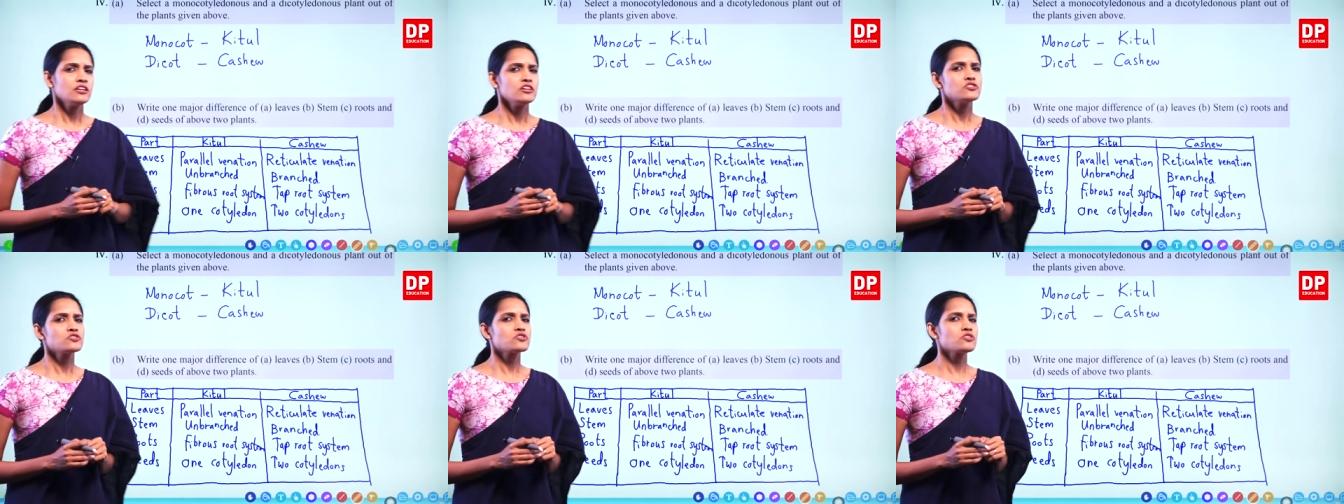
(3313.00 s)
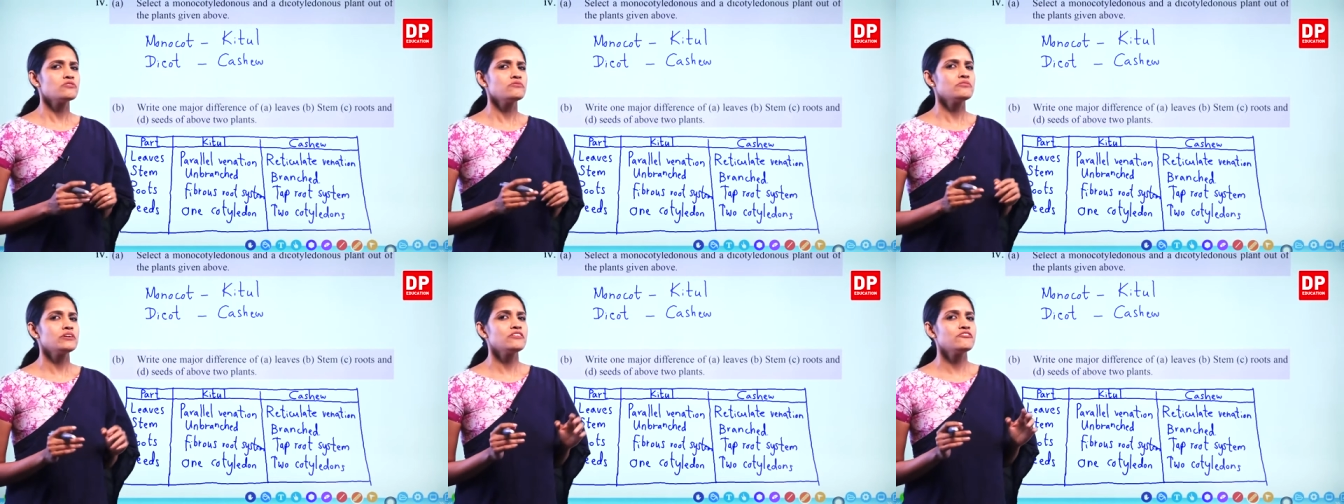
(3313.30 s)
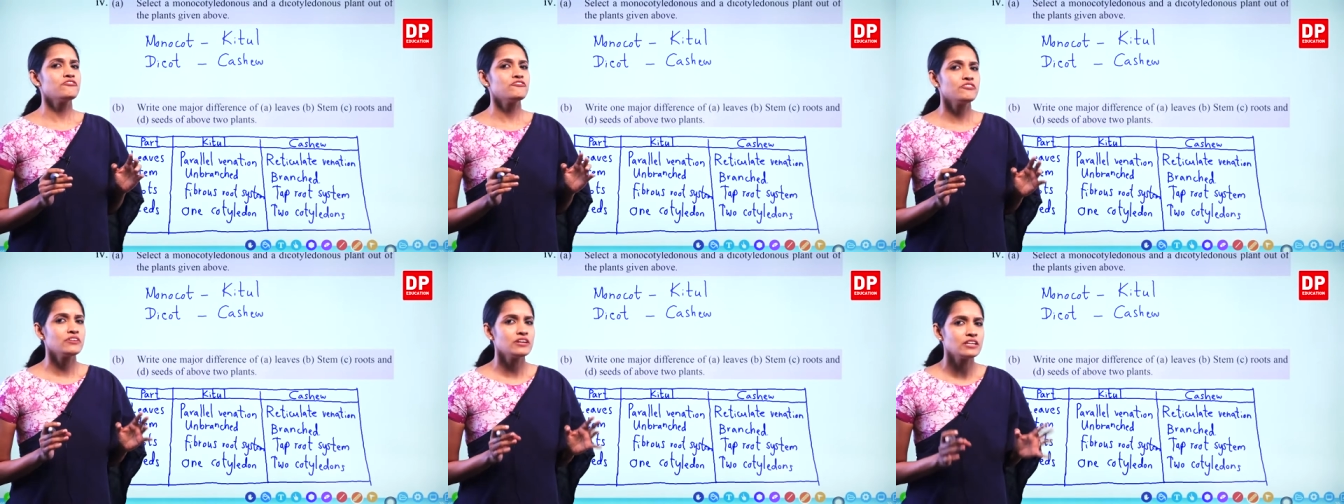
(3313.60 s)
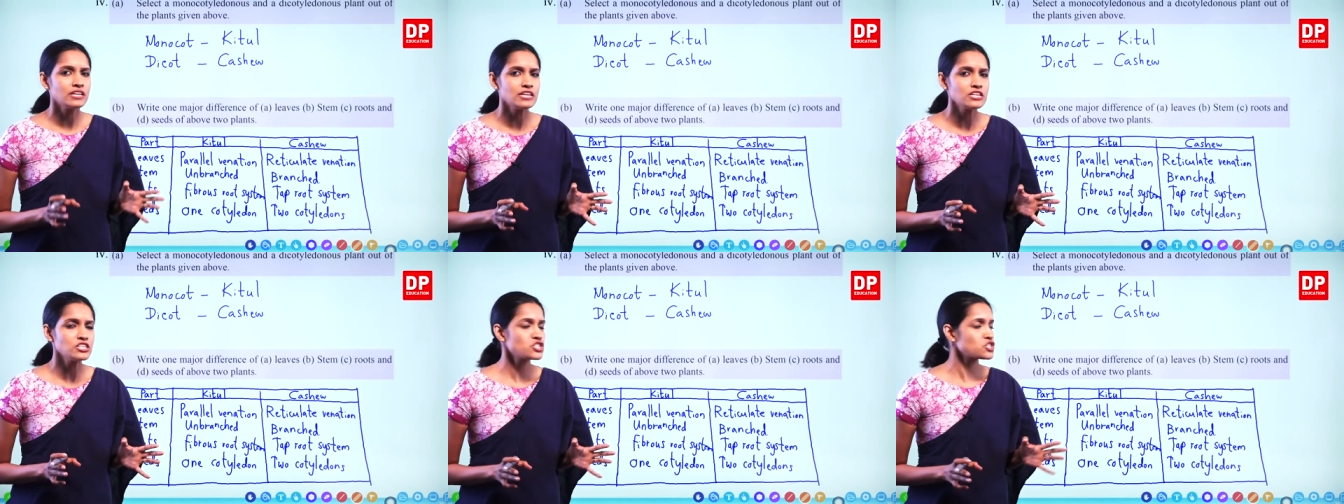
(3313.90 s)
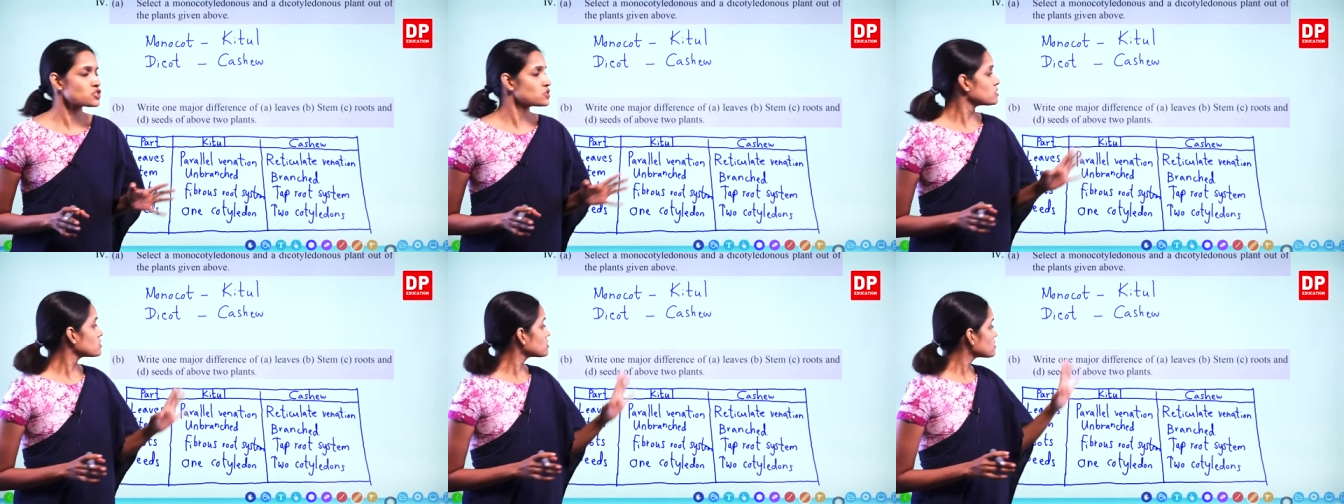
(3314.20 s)
So we
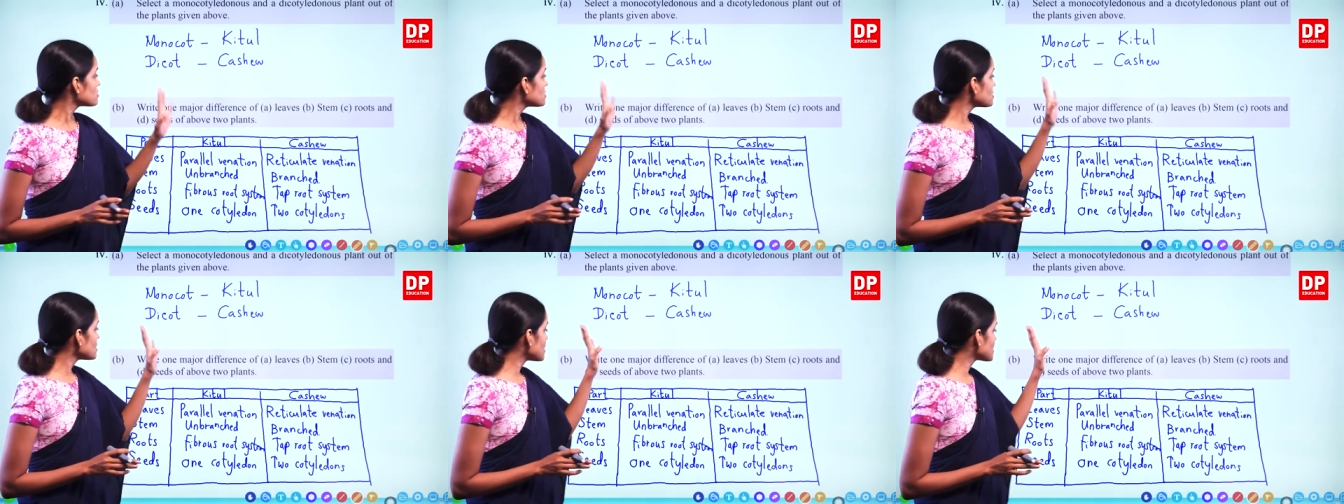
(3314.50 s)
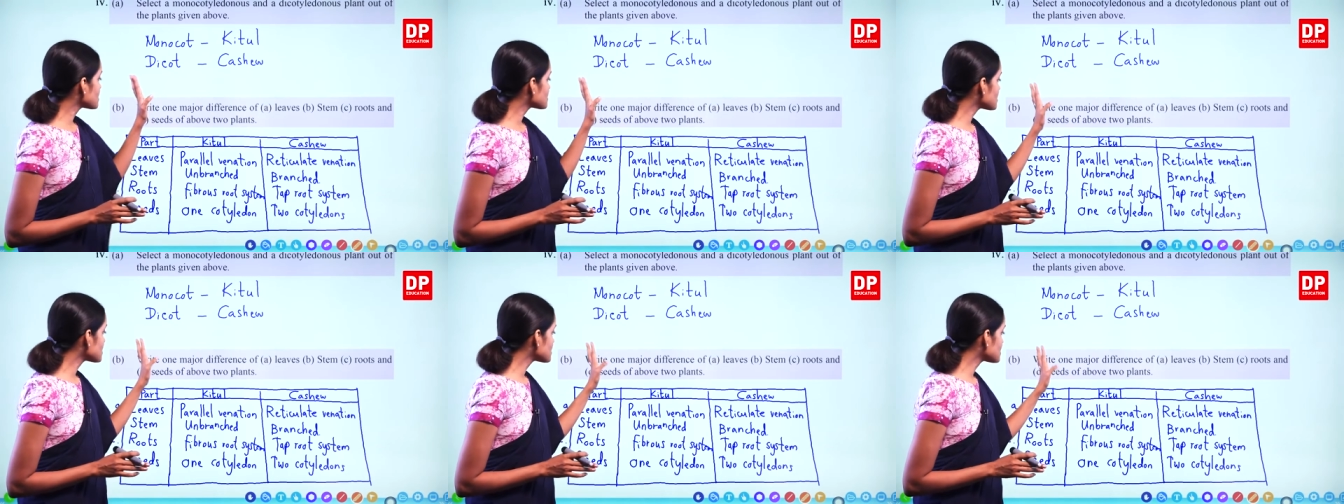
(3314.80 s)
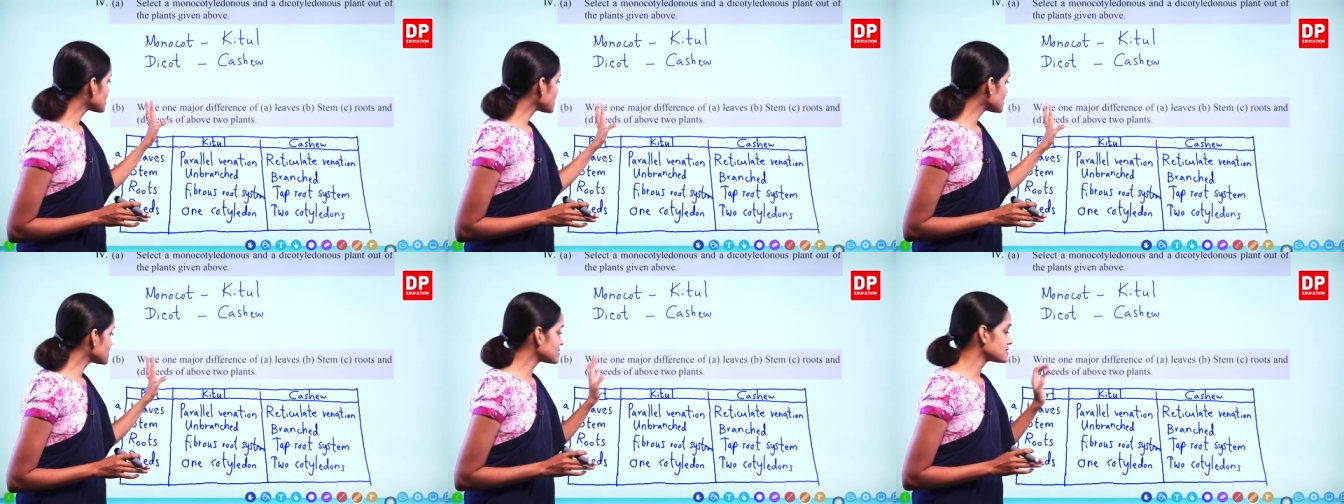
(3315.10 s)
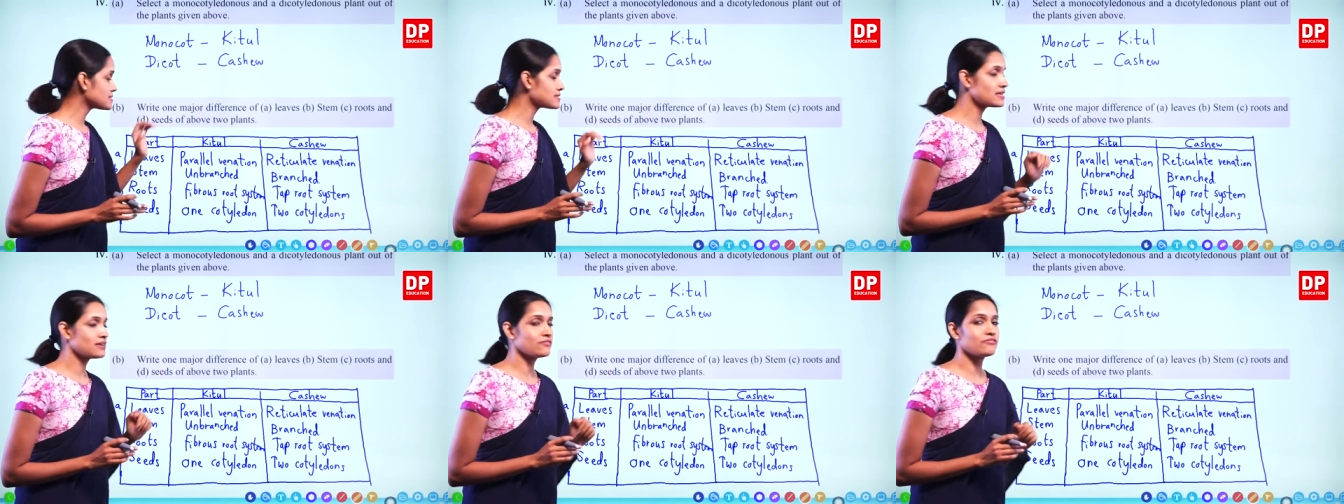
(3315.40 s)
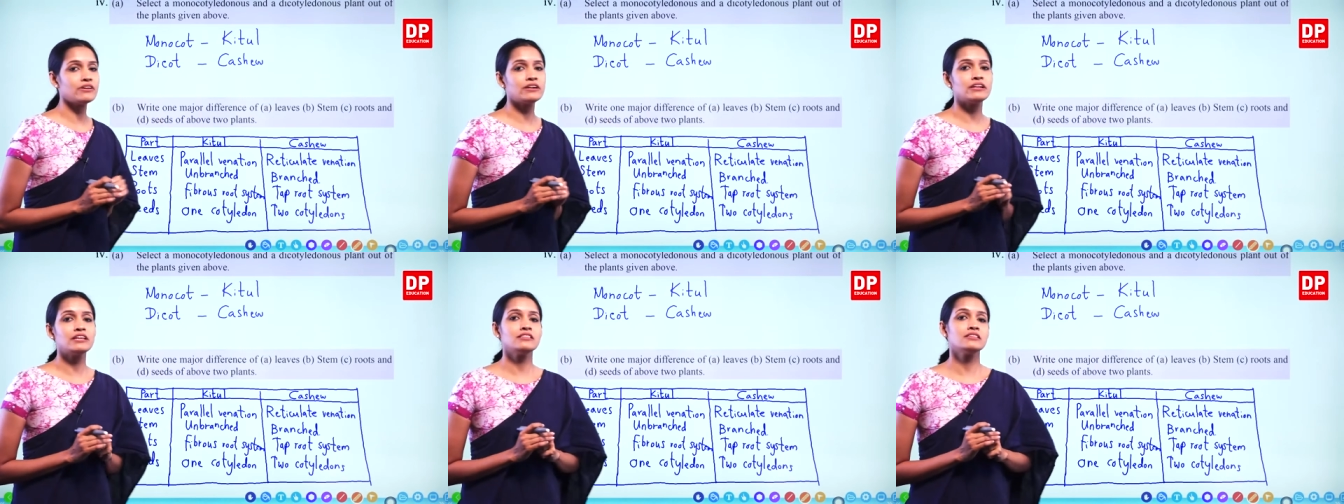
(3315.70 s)
finished the exercises
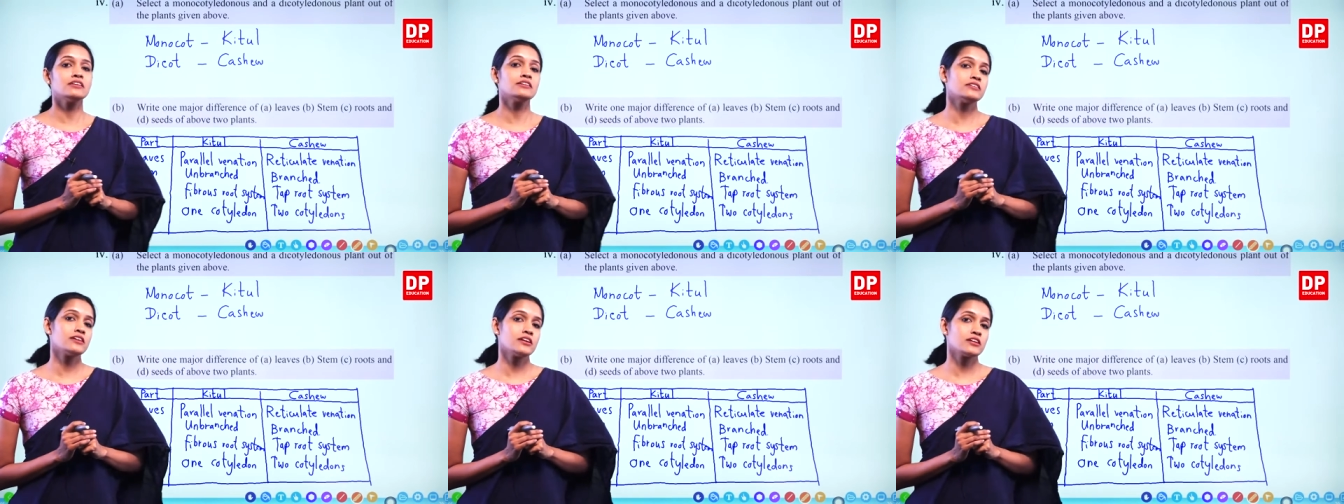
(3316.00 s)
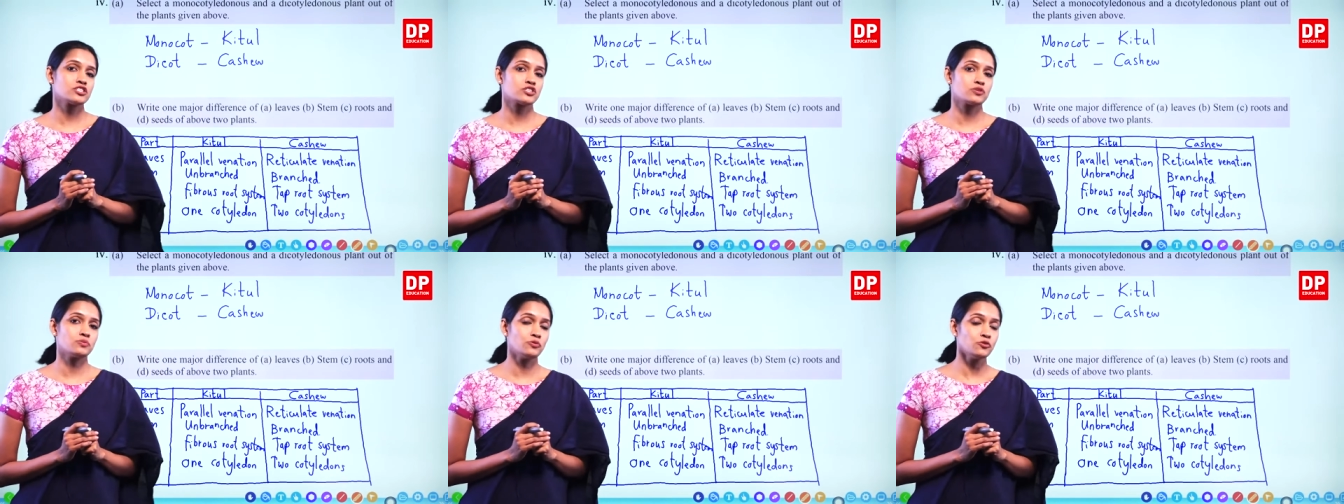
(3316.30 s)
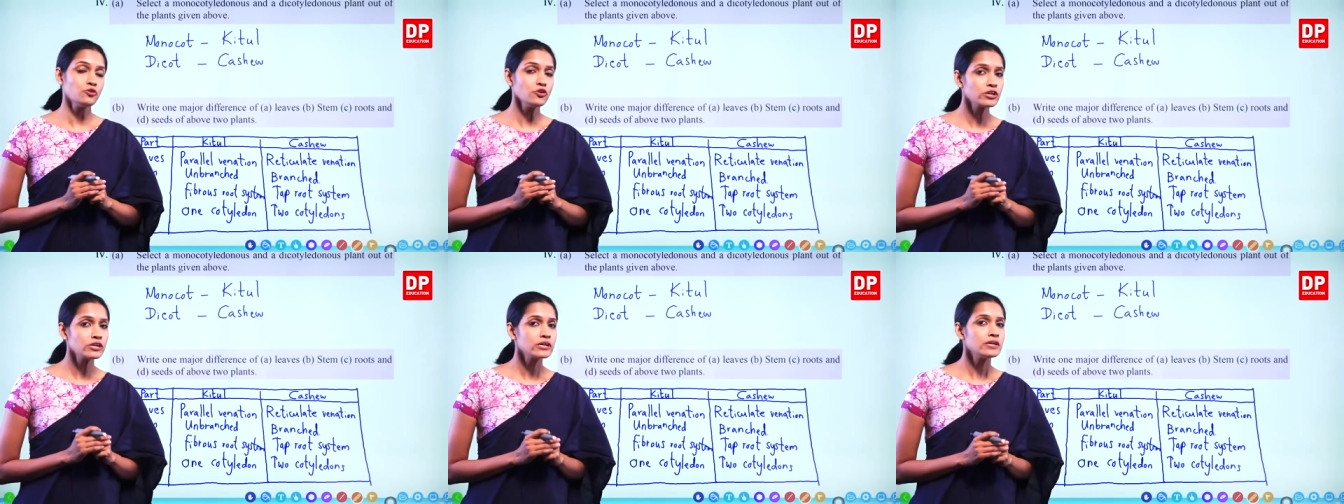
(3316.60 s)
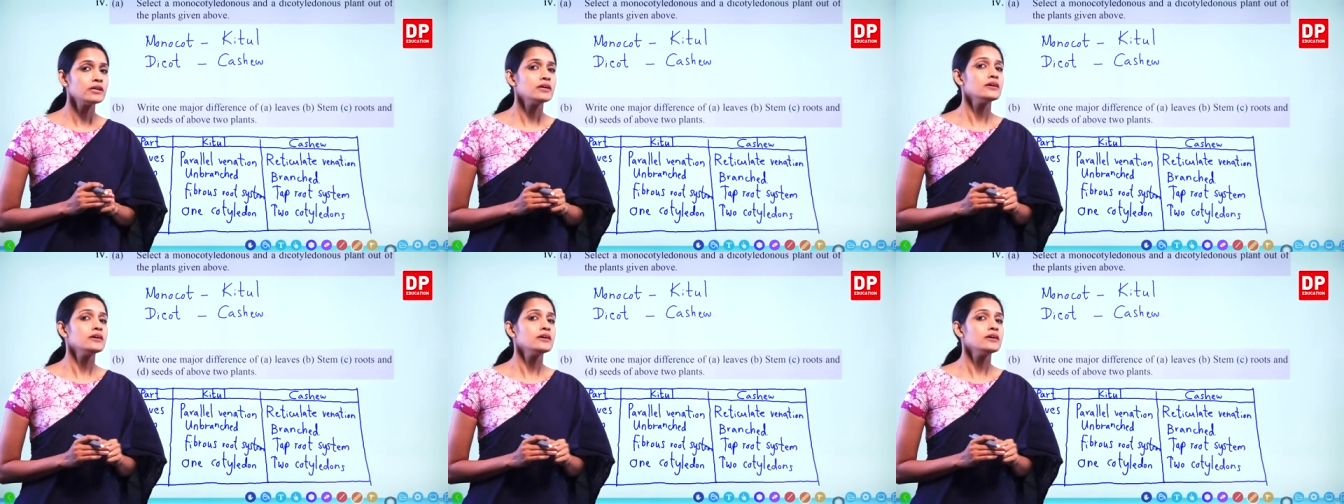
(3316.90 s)
given in the textbook.